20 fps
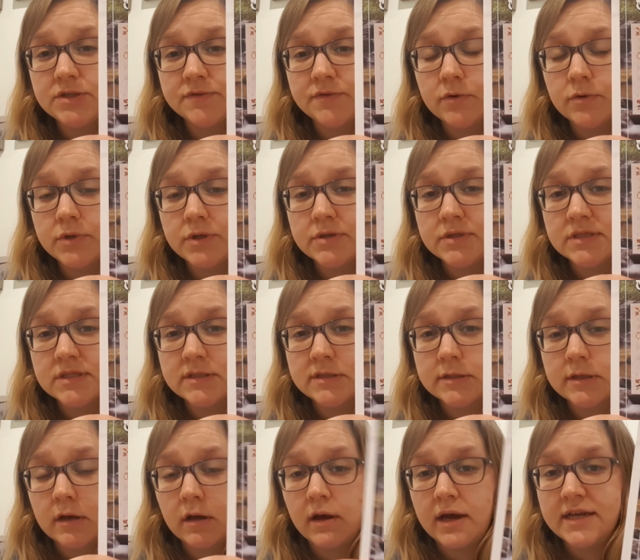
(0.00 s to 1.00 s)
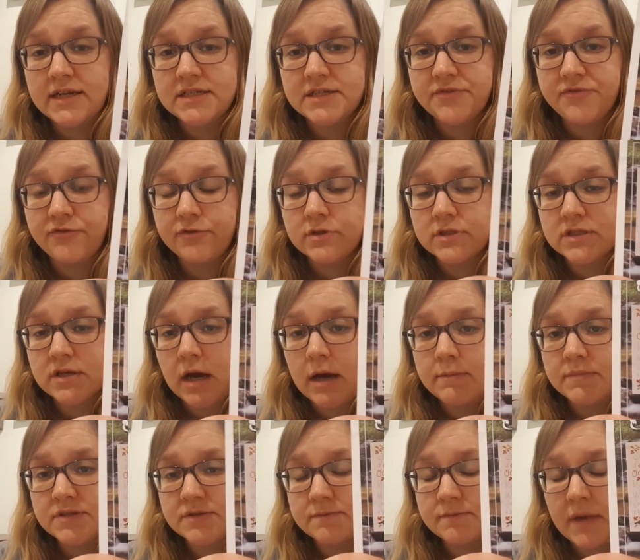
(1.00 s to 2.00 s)
we've all used slightly different
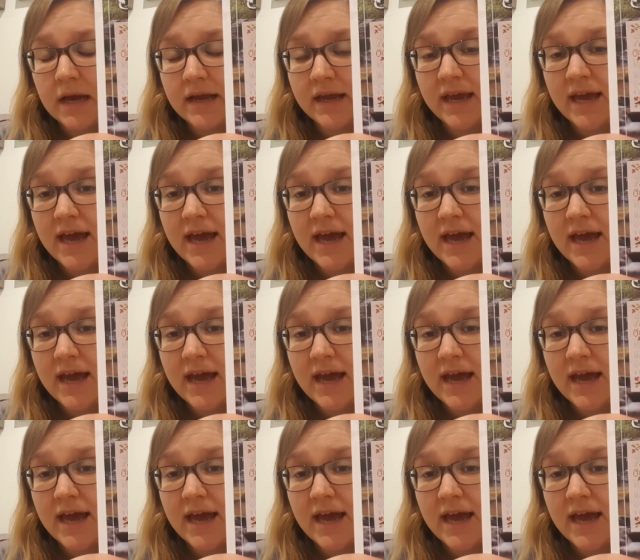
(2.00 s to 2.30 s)
types and